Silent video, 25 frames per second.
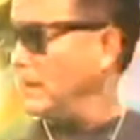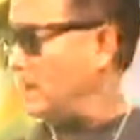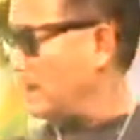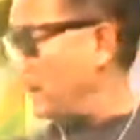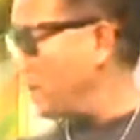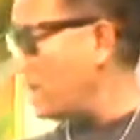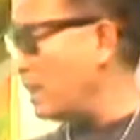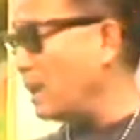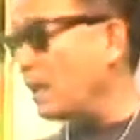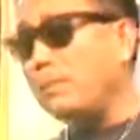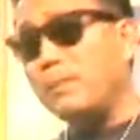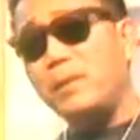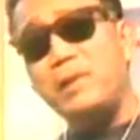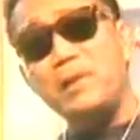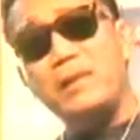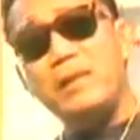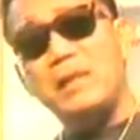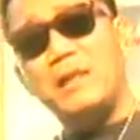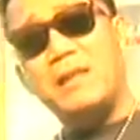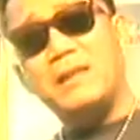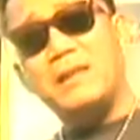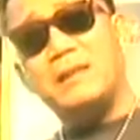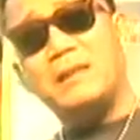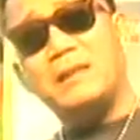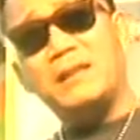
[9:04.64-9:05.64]
He
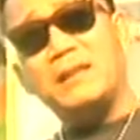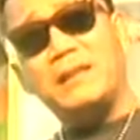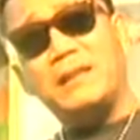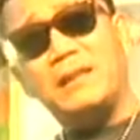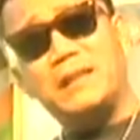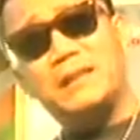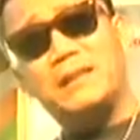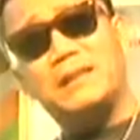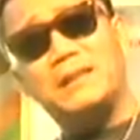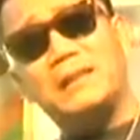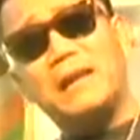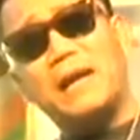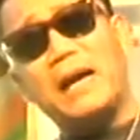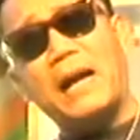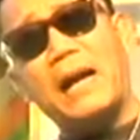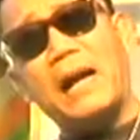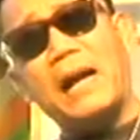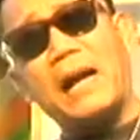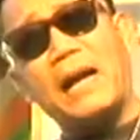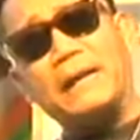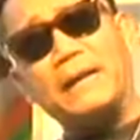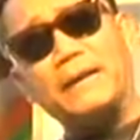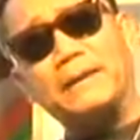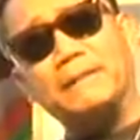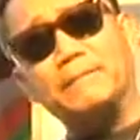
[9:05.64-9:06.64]
appeared in the
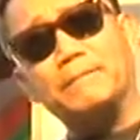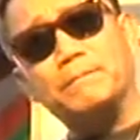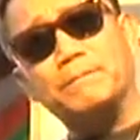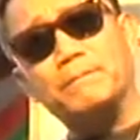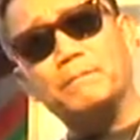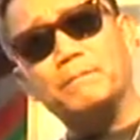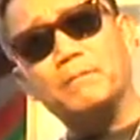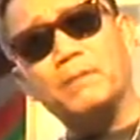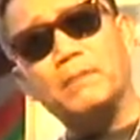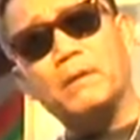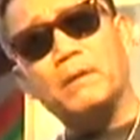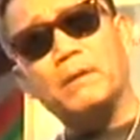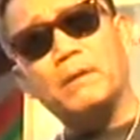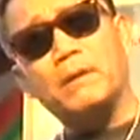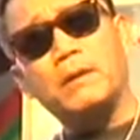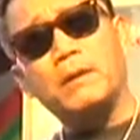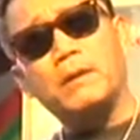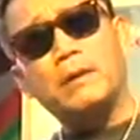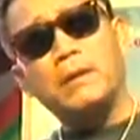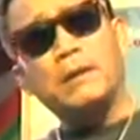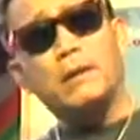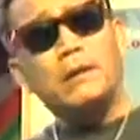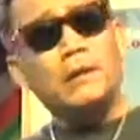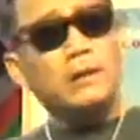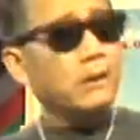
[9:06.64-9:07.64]
sky.
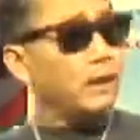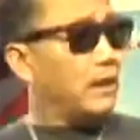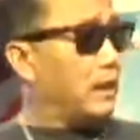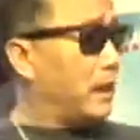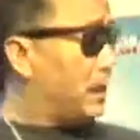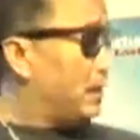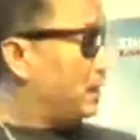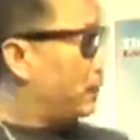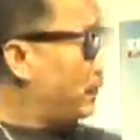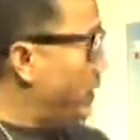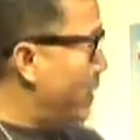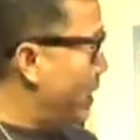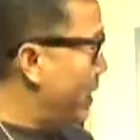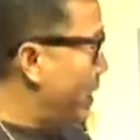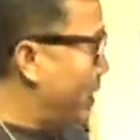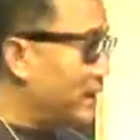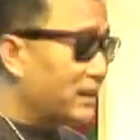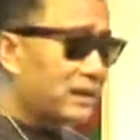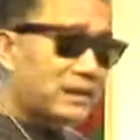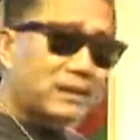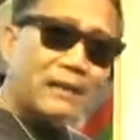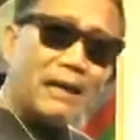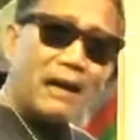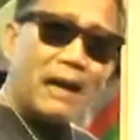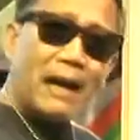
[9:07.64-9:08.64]
He's appeared in the
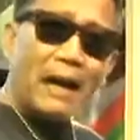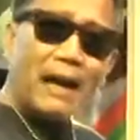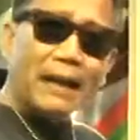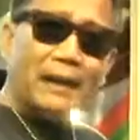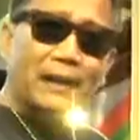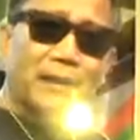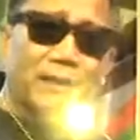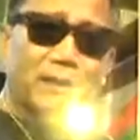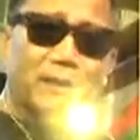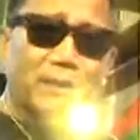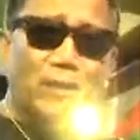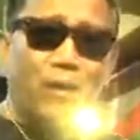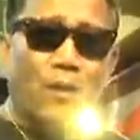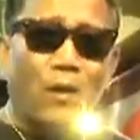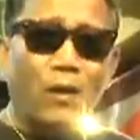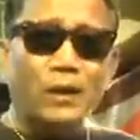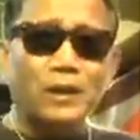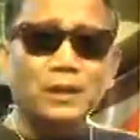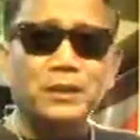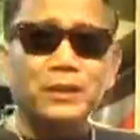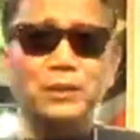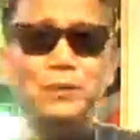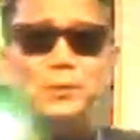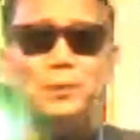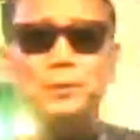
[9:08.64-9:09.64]
sky
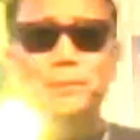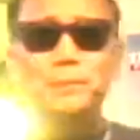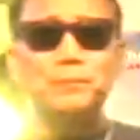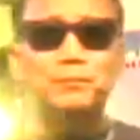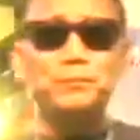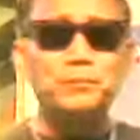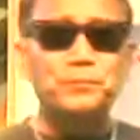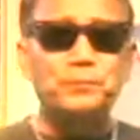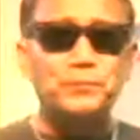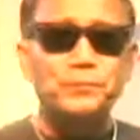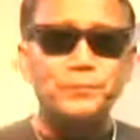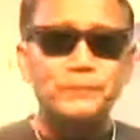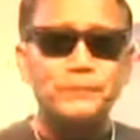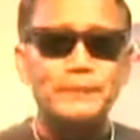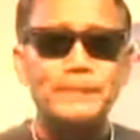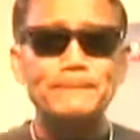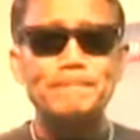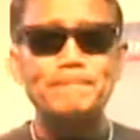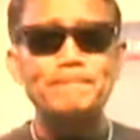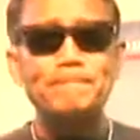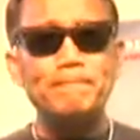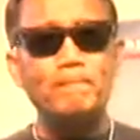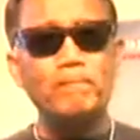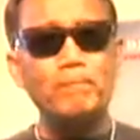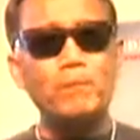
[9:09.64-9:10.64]
calling you,
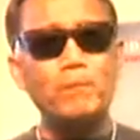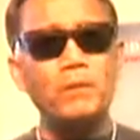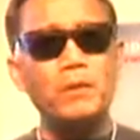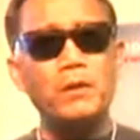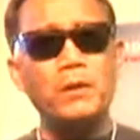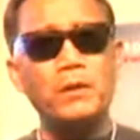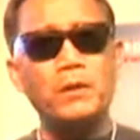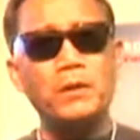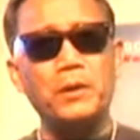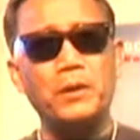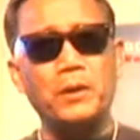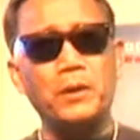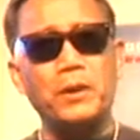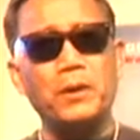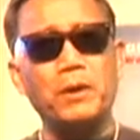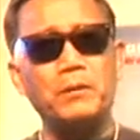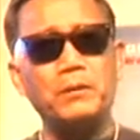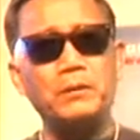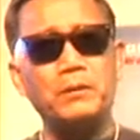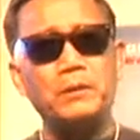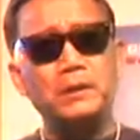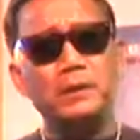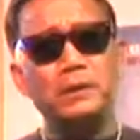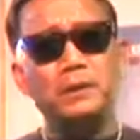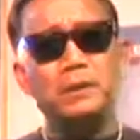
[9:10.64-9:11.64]
you
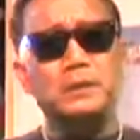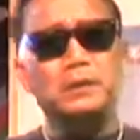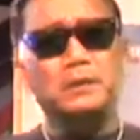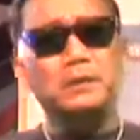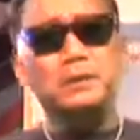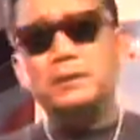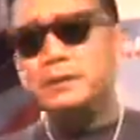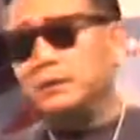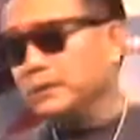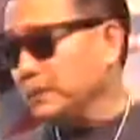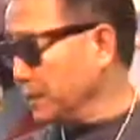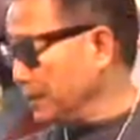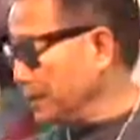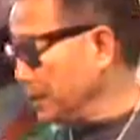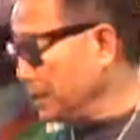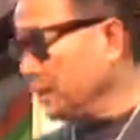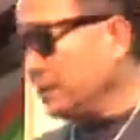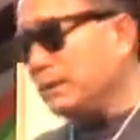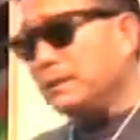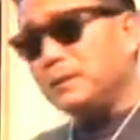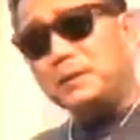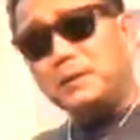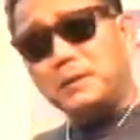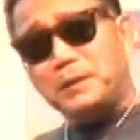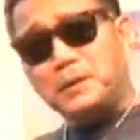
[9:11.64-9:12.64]
know?
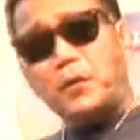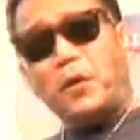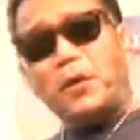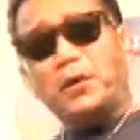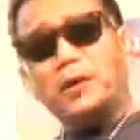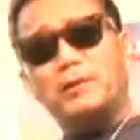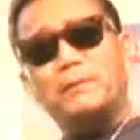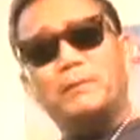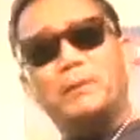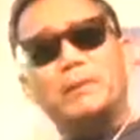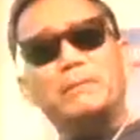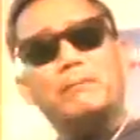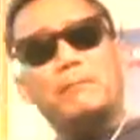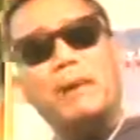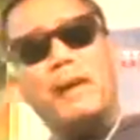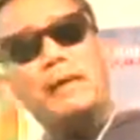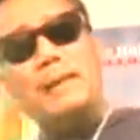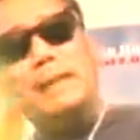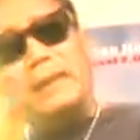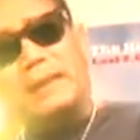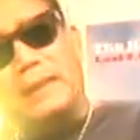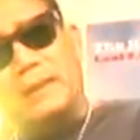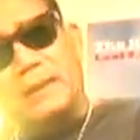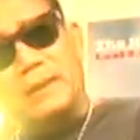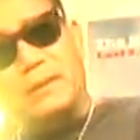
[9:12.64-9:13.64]
It cost me
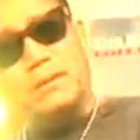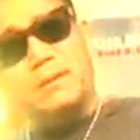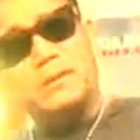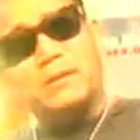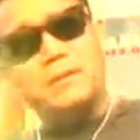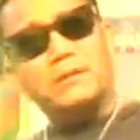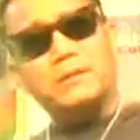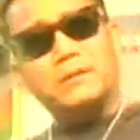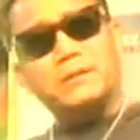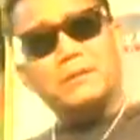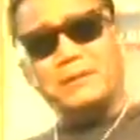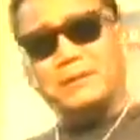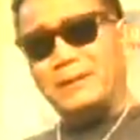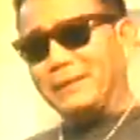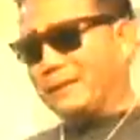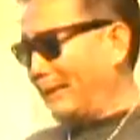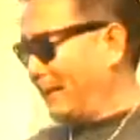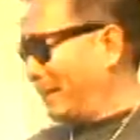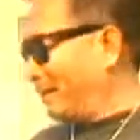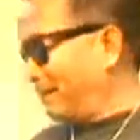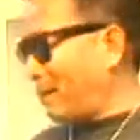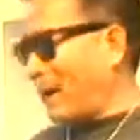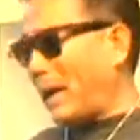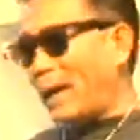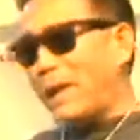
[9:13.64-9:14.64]
money, you know,
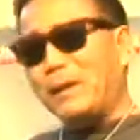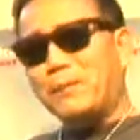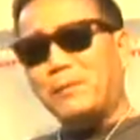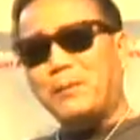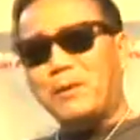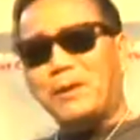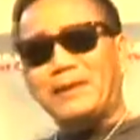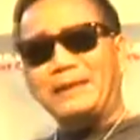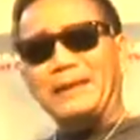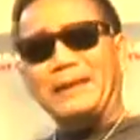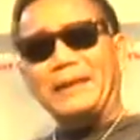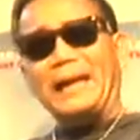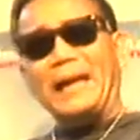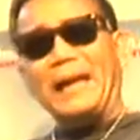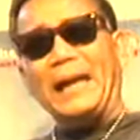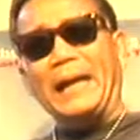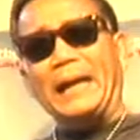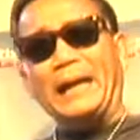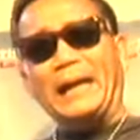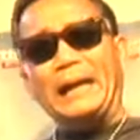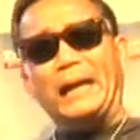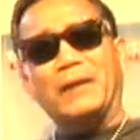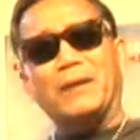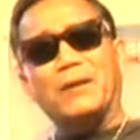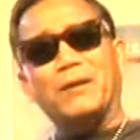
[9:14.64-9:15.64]
the paper, the
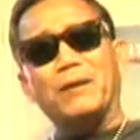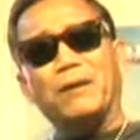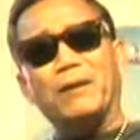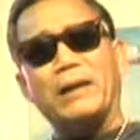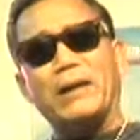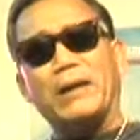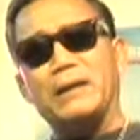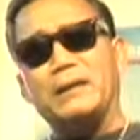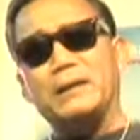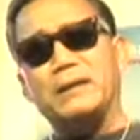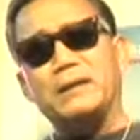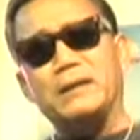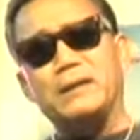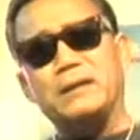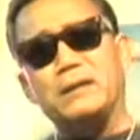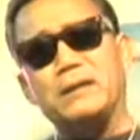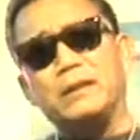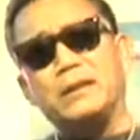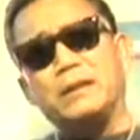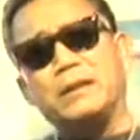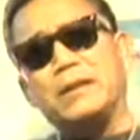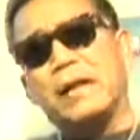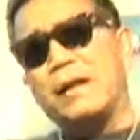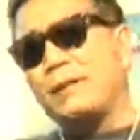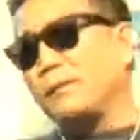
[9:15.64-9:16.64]
ink, you know, and
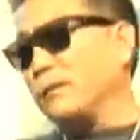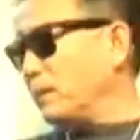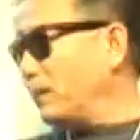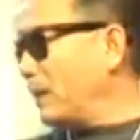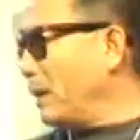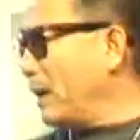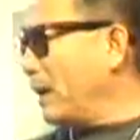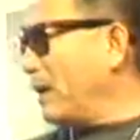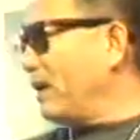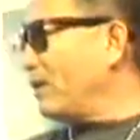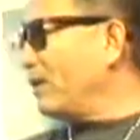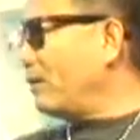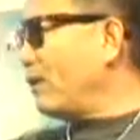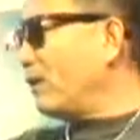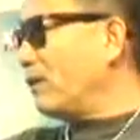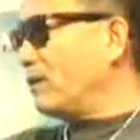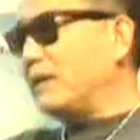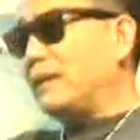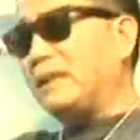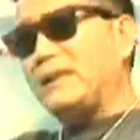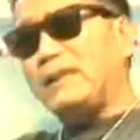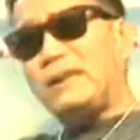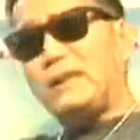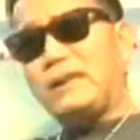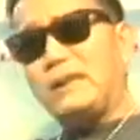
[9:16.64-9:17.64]
I have to pay for
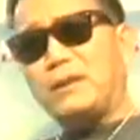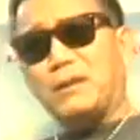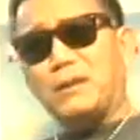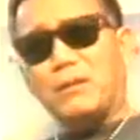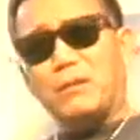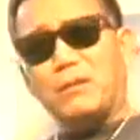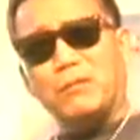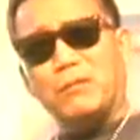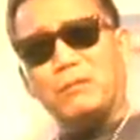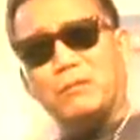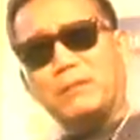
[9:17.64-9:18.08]
the, you know,